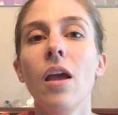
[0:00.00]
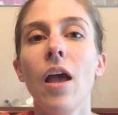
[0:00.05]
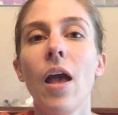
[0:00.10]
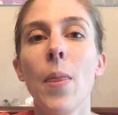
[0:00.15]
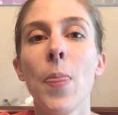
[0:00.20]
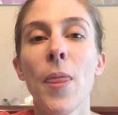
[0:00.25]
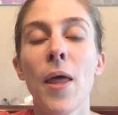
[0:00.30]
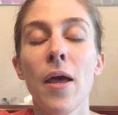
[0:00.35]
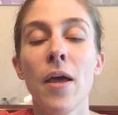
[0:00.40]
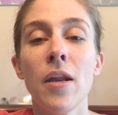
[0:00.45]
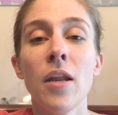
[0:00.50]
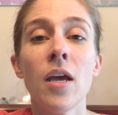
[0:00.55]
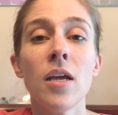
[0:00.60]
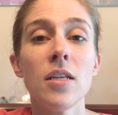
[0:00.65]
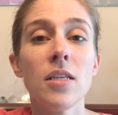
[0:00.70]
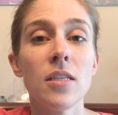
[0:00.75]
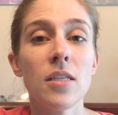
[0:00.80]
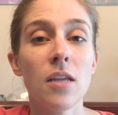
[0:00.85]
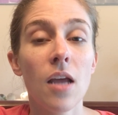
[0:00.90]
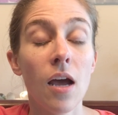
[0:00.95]
And then
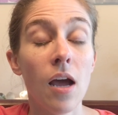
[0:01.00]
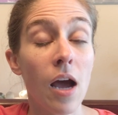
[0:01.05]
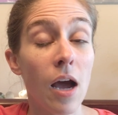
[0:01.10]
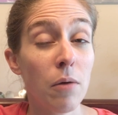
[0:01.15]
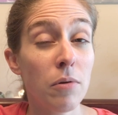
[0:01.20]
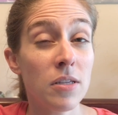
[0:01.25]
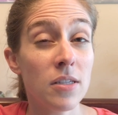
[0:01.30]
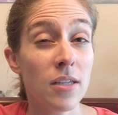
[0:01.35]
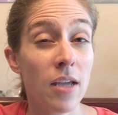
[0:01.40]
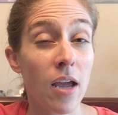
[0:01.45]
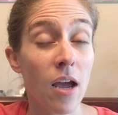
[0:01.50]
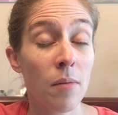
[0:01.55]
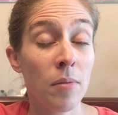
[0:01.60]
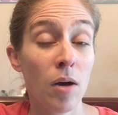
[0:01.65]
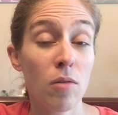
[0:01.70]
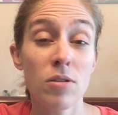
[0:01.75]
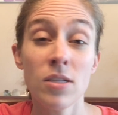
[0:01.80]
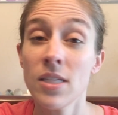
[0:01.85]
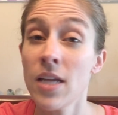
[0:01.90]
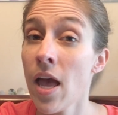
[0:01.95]
I would say
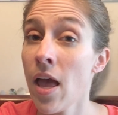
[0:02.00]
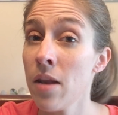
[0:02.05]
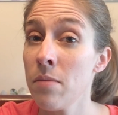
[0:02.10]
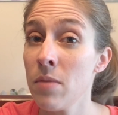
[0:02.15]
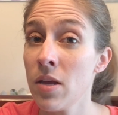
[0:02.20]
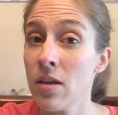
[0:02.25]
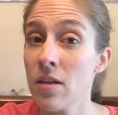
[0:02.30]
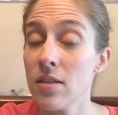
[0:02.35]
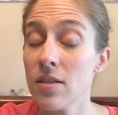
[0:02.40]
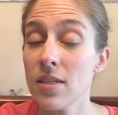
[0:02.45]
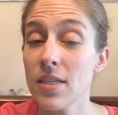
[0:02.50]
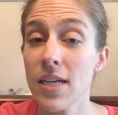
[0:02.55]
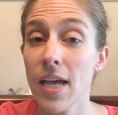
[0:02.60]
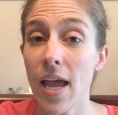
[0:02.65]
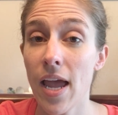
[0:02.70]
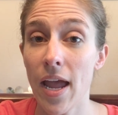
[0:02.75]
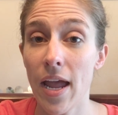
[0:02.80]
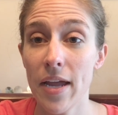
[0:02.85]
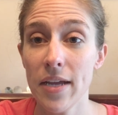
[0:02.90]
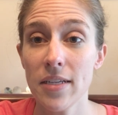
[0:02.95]
about 10 minutes to
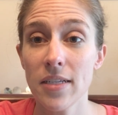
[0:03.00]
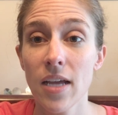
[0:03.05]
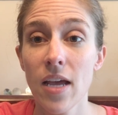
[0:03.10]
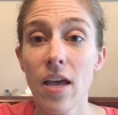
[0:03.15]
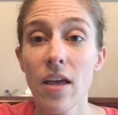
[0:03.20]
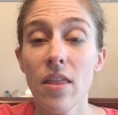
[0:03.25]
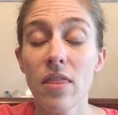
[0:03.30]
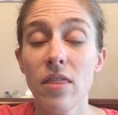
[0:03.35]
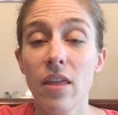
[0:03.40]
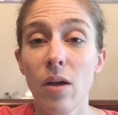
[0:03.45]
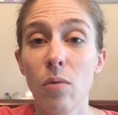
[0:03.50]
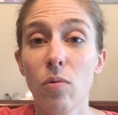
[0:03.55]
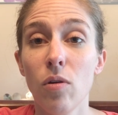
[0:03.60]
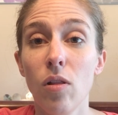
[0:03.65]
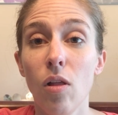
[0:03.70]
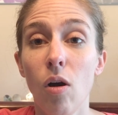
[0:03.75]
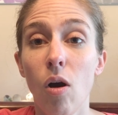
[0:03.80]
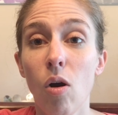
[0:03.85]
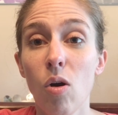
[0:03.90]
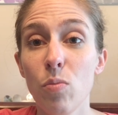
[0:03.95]
8, they
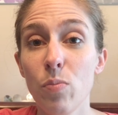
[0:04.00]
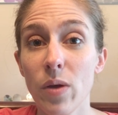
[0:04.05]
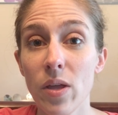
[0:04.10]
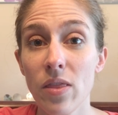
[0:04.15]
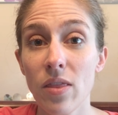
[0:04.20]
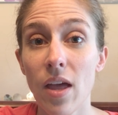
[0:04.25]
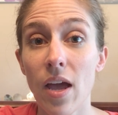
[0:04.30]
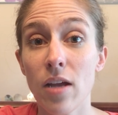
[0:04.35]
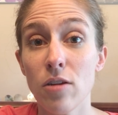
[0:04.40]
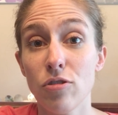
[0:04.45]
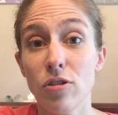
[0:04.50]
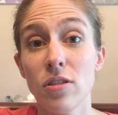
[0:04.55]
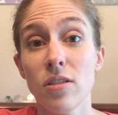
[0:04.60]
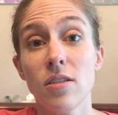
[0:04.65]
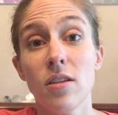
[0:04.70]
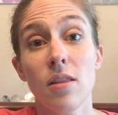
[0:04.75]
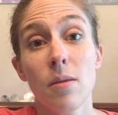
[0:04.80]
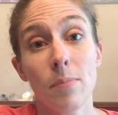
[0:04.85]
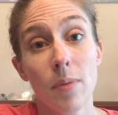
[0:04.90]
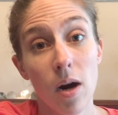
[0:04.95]
will open the entrance
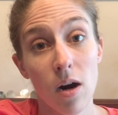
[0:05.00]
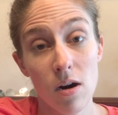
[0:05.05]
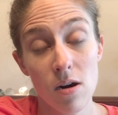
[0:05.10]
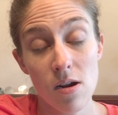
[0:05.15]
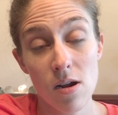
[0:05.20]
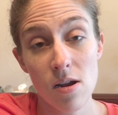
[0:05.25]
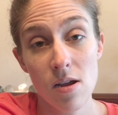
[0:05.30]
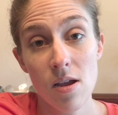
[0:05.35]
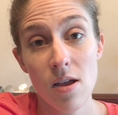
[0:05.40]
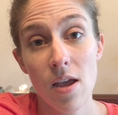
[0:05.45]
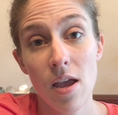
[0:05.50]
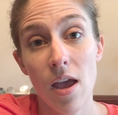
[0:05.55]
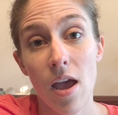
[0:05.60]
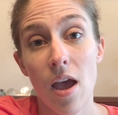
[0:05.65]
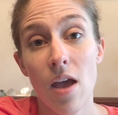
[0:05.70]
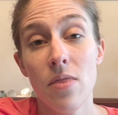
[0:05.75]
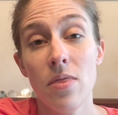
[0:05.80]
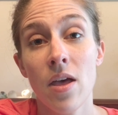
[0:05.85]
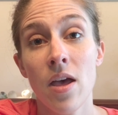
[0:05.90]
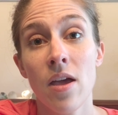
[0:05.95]
to the park.
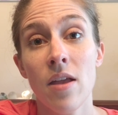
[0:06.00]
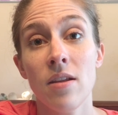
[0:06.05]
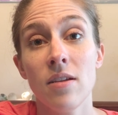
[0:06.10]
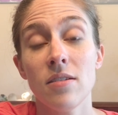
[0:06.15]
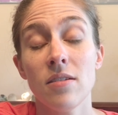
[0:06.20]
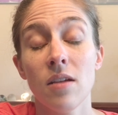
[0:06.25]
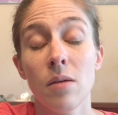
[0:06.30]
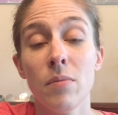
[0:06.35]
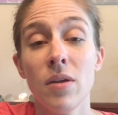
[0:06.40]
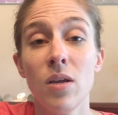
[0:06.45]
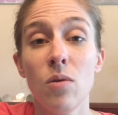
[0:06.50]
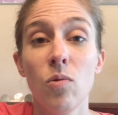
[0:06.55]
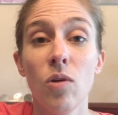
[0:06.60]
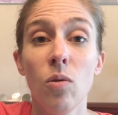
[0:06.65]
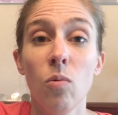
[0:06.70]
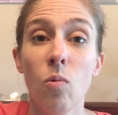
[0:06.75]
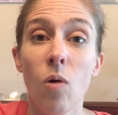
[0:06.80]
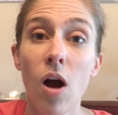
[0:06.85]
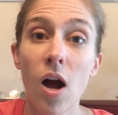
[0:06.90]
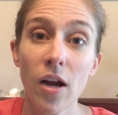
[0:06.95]
And then somebody
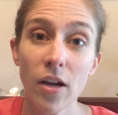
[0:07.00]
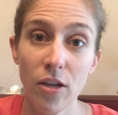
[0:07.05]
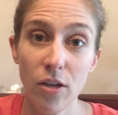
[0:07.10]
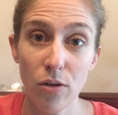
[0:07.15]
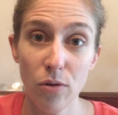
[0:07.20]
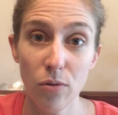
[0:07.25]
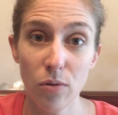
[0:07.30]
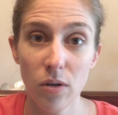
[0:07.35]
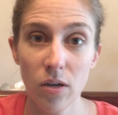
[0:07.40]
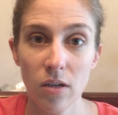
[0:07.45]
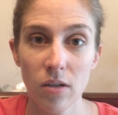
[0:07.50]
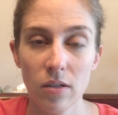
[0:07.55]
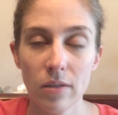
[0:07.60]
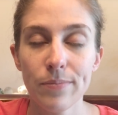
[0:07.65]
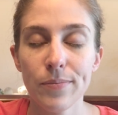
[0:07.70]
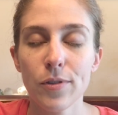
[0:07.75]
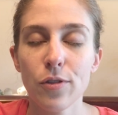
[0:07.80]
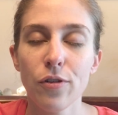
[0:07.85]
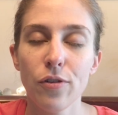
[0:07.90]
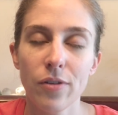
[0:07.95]
will walk you,
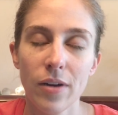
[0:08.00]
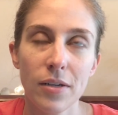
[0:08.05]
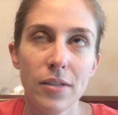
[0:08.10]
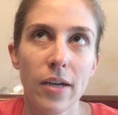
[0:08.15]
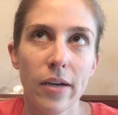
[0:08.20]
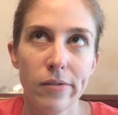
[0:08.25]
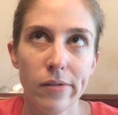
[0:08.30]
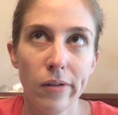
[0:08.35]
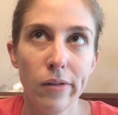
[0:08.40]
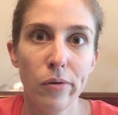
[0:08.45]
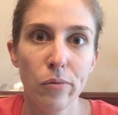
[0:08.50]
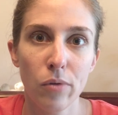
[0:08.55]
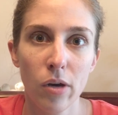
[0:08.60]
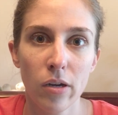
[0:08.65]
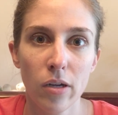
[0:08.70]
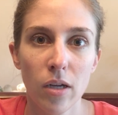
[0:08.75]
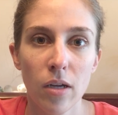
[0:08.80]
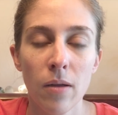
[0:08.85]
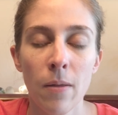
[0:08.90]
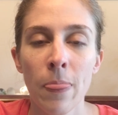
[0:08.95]
so you're not technically
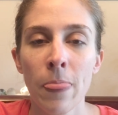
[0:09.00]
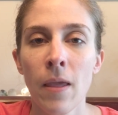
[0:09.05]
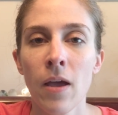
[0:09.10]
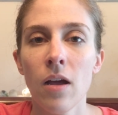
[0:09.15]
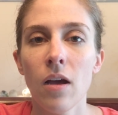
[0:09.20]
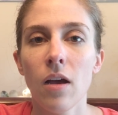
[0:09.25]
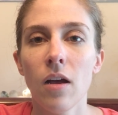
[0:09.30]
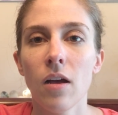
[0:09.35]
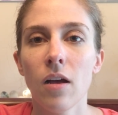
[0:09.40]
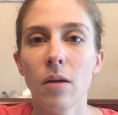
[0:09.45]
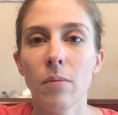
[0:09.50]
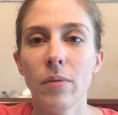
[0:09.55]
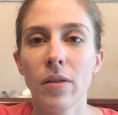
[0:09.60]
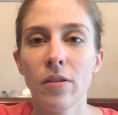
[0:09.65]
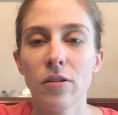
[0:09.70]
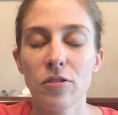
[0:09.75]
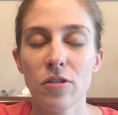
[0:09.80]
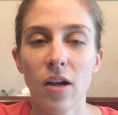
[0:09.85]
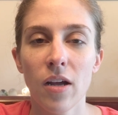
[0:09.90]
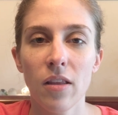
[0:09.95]
running, and
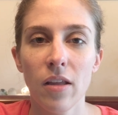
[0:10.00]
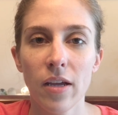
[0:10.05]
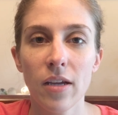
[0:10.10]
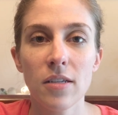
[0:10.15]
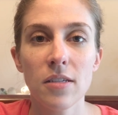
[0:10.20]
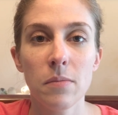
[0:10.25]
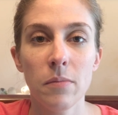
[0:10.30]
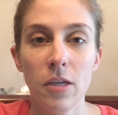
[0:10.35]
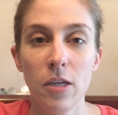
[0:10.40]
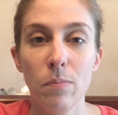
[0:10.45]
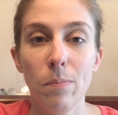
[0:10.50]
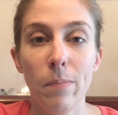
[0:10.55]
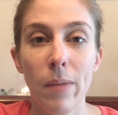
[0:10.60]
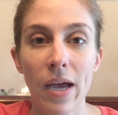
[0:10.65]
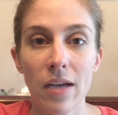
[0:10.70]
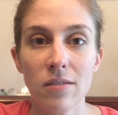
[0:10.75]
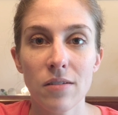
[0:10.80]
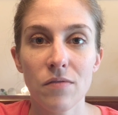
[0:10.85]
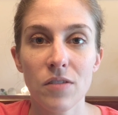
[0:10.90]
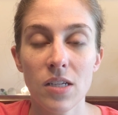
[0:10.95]
there's not like a
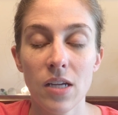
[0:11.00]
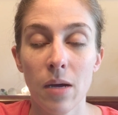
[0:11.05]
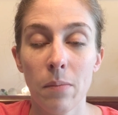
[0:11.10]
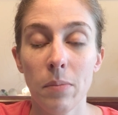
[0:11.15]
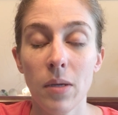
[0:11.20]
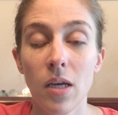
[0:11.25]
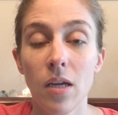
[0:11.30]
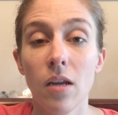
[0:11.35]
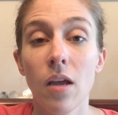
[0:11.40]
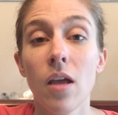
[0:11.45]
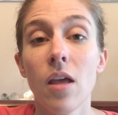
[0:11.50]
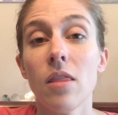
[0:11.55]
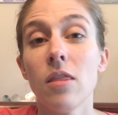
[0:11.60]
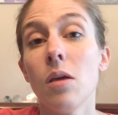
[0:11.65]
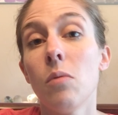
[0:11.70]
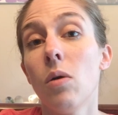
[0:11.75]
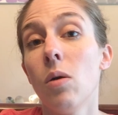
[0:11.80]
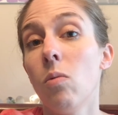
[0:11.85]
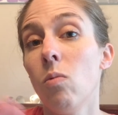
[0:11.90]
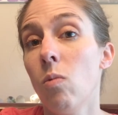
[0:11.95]
massive stampede.
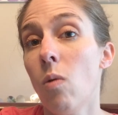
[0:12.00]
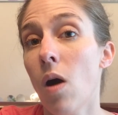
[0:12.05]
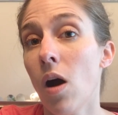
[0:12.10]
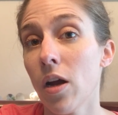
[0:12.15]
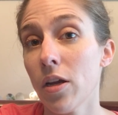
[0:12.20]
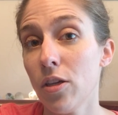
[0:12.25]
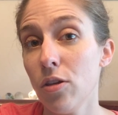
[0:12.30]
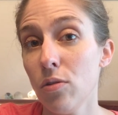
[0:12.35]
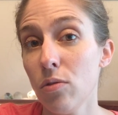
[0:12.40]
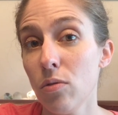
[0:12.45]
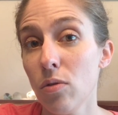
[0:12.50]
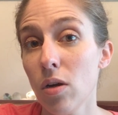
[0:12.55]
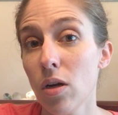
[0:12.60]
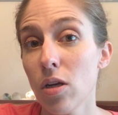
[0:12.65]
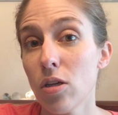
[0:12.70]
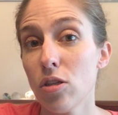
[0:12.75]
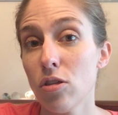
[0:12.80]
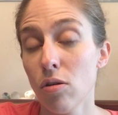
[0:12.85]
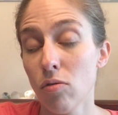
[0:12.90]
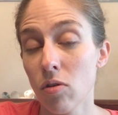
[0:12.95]
They will walk you
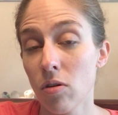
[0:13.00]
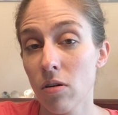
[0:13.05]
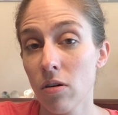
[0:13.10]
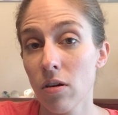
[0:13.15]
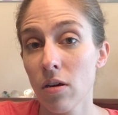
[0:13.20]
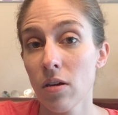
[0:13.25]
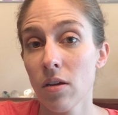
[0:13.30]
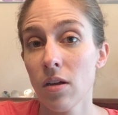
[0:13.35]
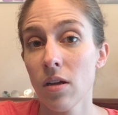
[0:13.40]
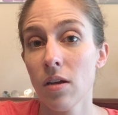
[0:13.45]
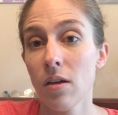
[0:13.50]
toward